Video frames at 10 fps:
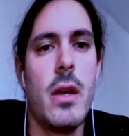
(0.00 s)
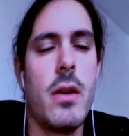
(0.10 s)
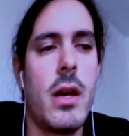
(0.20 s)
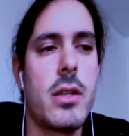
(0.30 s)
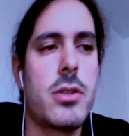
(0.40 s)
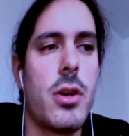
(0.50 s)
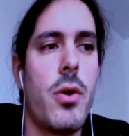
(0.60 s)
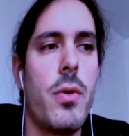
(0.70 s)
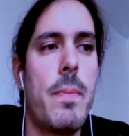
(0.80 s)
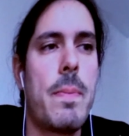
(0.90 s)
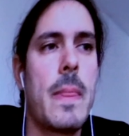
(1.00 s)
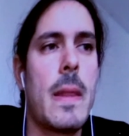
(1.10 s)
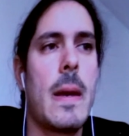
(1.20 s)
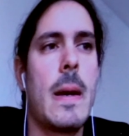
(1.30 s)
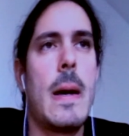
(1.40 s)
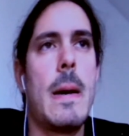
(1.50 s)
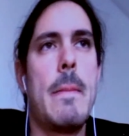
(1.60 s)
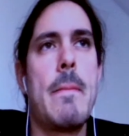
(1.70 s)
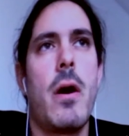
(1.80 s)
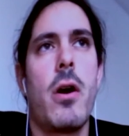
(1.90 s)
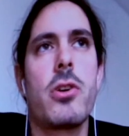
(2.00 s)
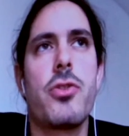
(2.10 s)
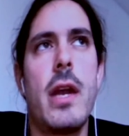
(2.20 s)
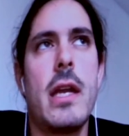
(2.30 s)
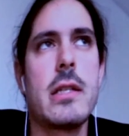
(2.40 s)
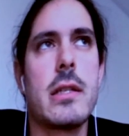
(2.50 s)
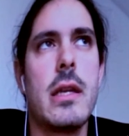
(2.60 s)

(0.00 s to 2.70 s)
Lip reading: All right, so our training